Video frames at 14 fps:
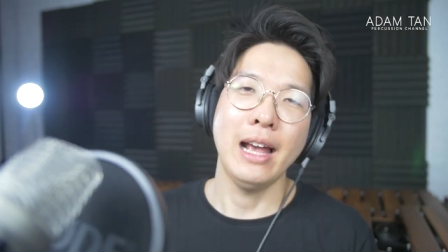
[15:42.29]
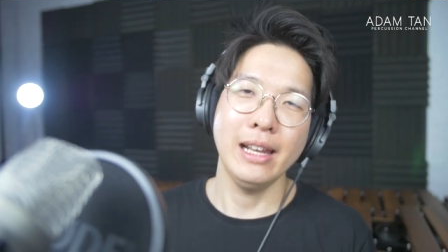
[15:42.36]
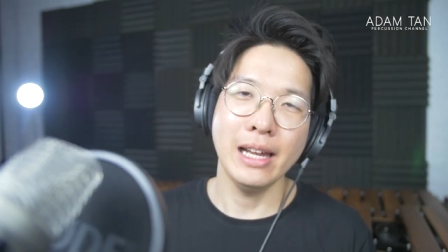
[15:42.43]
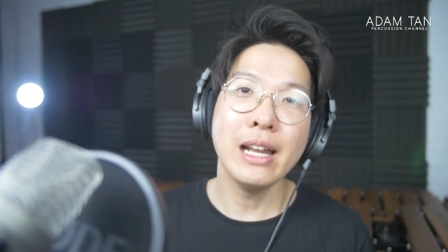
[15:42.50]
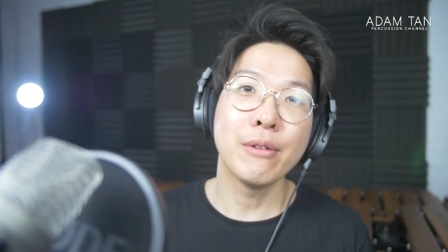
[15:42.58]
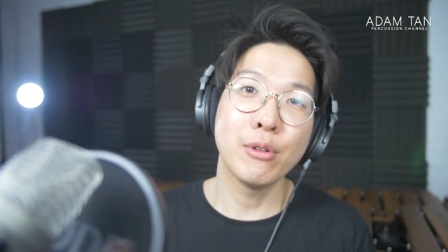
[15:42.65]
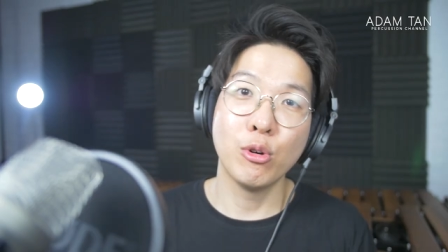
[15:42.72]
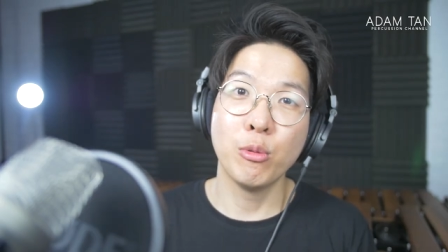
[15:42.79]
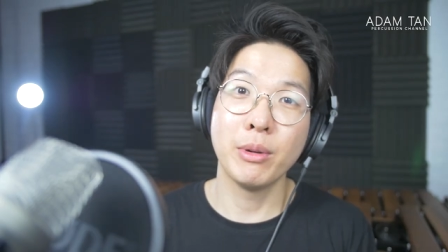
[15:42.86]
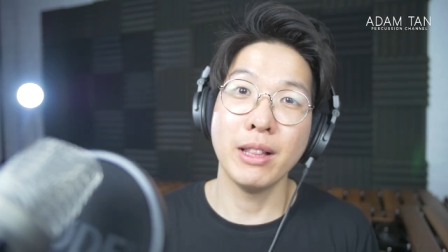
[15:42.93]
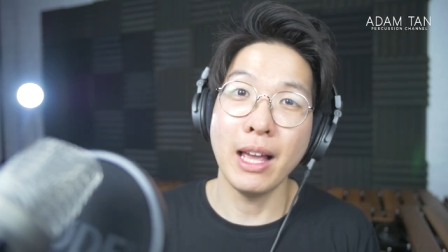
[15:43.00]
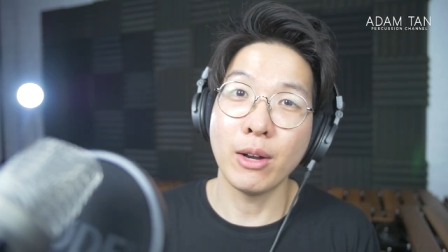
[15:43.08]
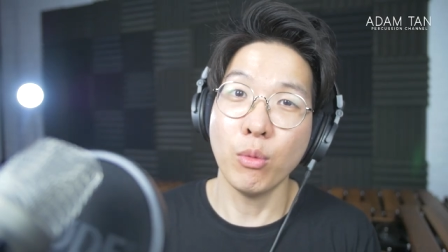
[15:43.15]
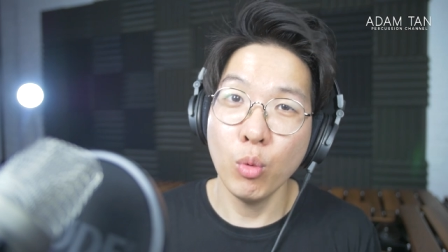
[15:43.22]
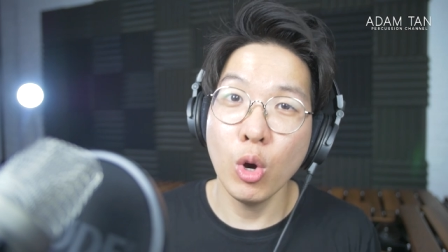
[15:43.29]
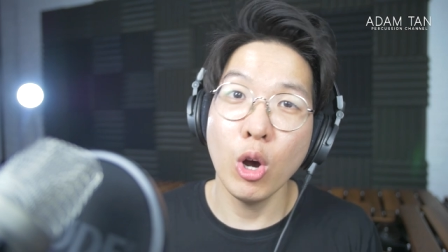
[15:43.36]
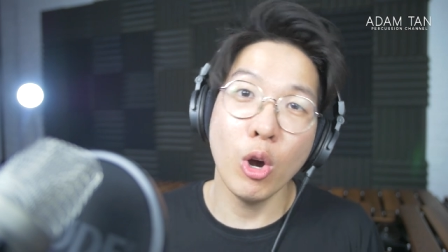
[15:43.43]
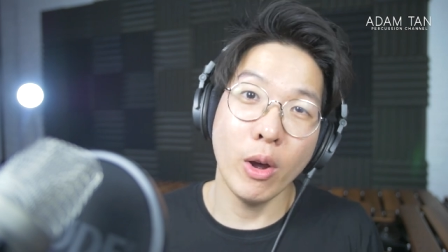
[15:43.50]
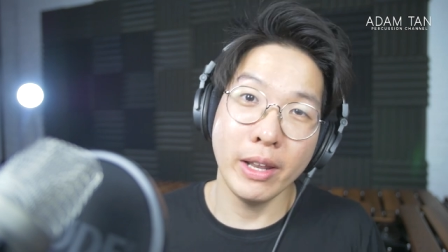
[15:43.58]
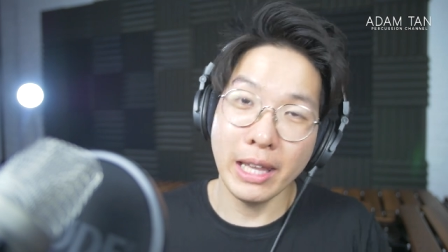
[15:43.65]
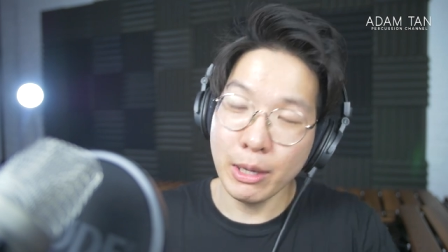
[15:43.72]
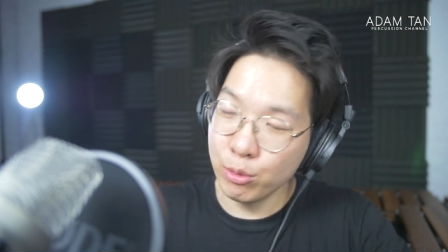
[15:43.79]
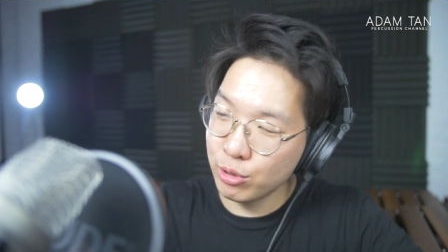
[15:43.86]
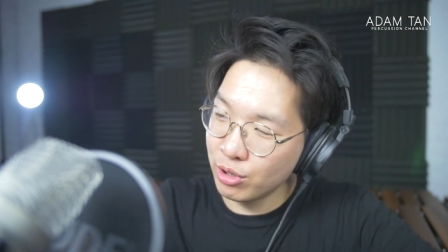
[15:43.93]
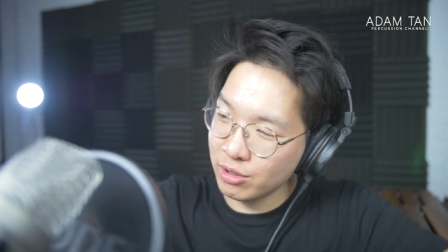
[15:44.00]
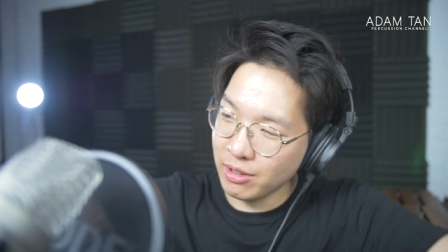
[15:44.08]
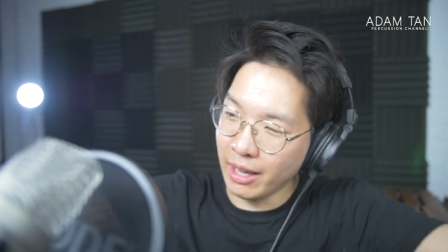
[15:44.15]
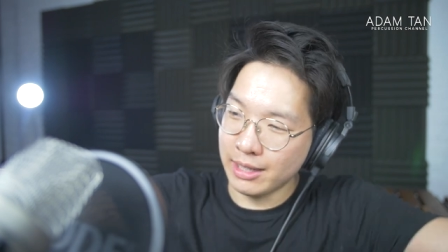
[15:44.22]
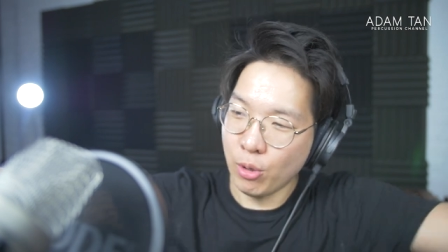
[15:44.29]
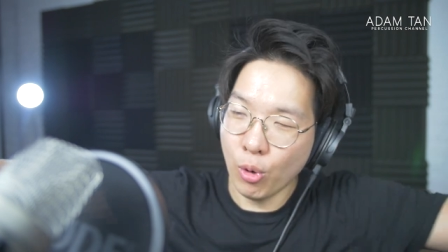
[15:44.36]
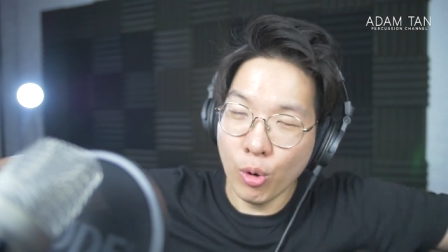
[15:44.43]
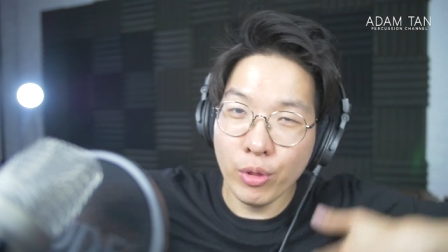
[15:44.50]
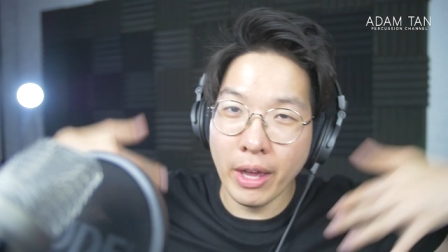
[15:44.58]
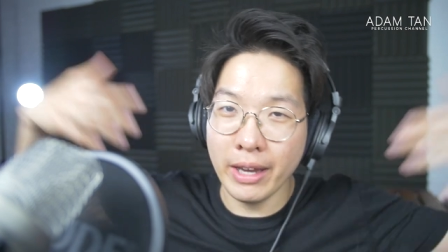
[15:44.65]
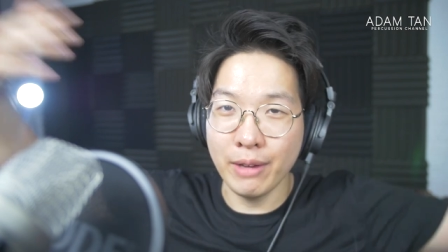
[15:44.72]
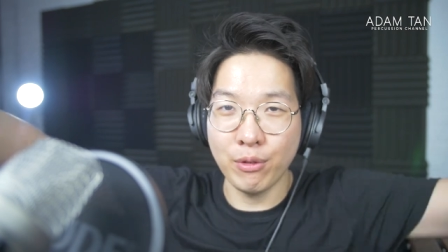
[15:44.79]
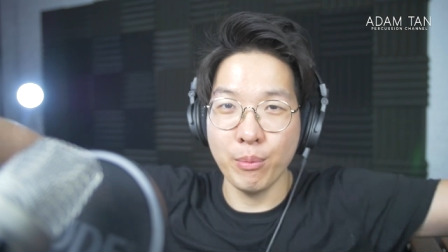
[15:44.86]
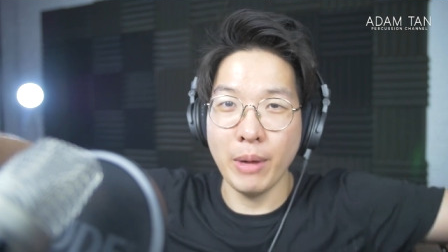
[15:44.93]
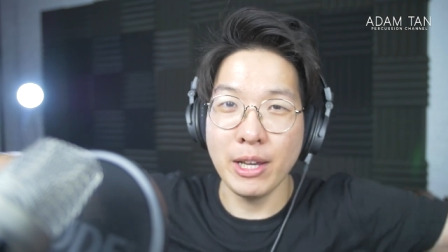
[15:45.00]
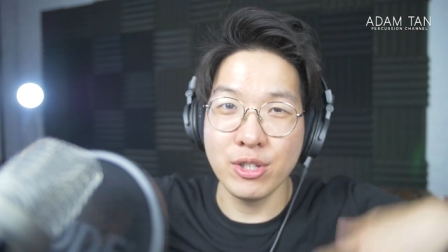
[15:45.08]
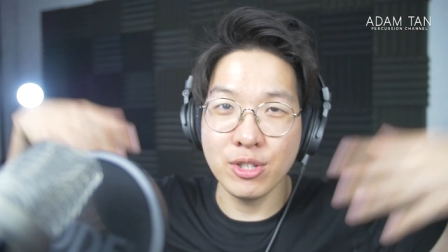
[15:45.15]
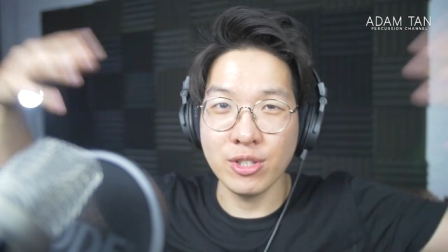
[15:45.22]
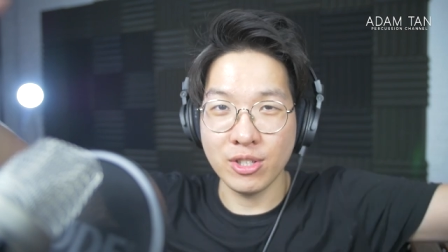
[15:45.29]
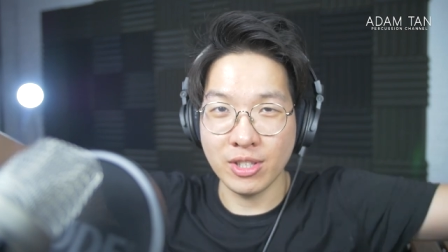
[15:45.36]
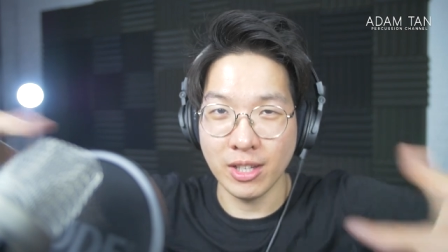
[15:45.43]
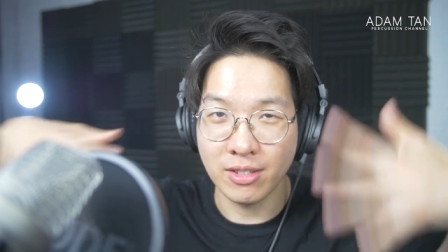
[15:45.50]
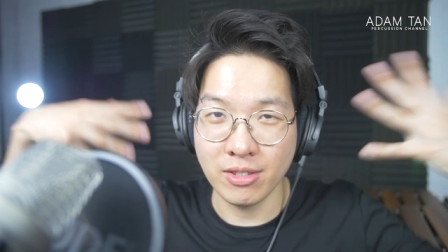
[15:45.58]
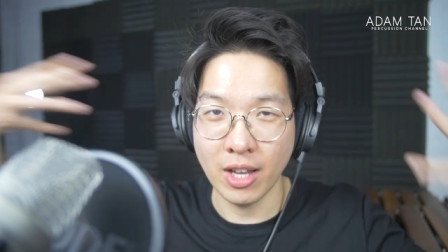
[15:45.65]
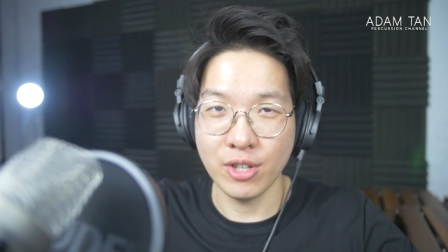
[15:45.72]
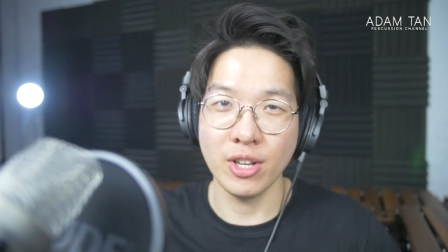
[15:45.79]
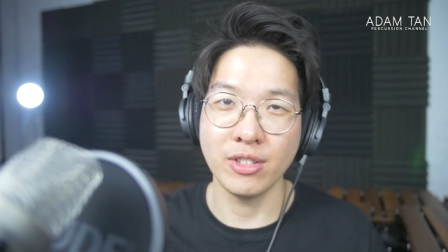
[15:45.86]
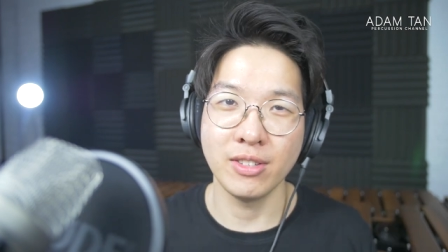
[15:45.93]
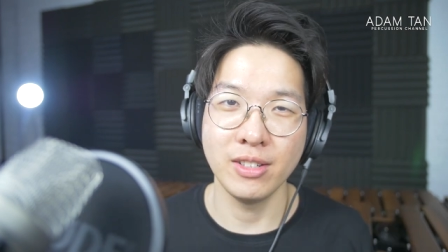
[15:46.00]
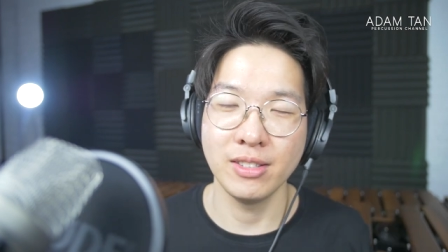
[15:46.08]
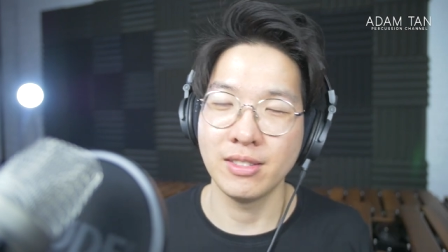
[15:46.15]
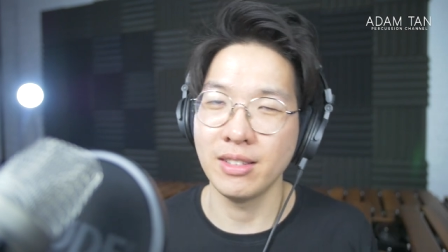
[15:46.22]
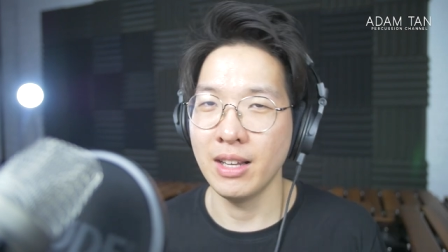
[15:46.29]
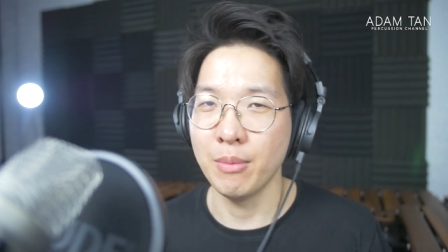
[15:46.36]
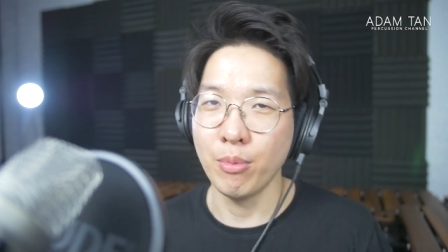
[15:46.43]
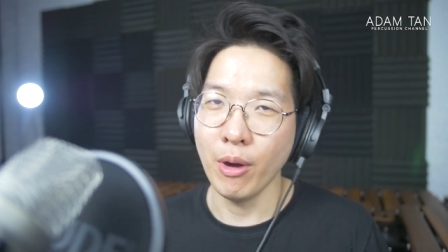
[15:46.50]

and then everyone will be like, whoa, and they will just like, all that information just gets digested into their